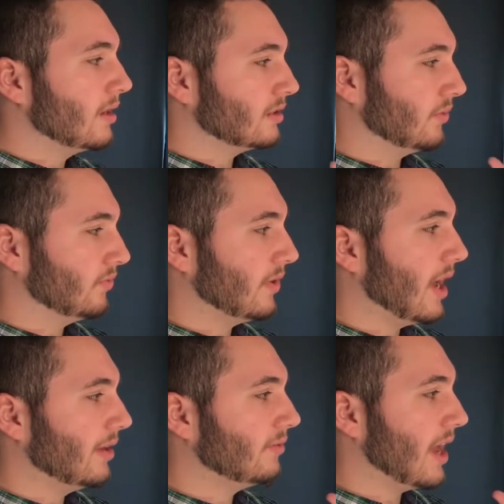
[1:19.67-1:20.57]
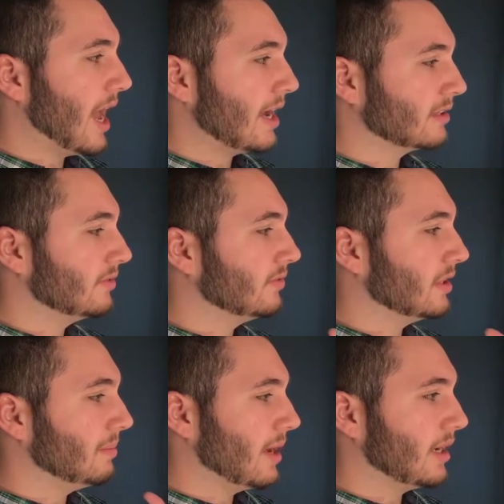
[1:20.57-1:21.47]
So 5
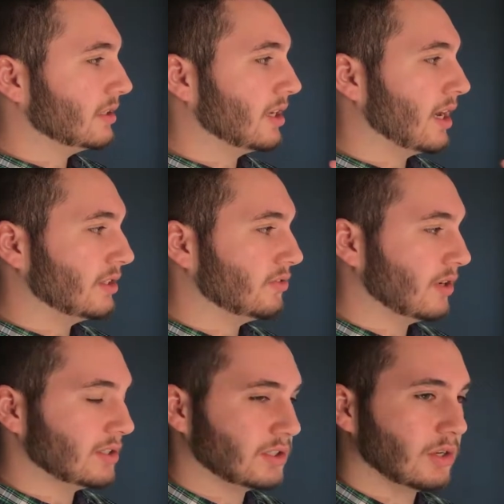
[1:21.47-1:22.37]
actively managed hedge funds.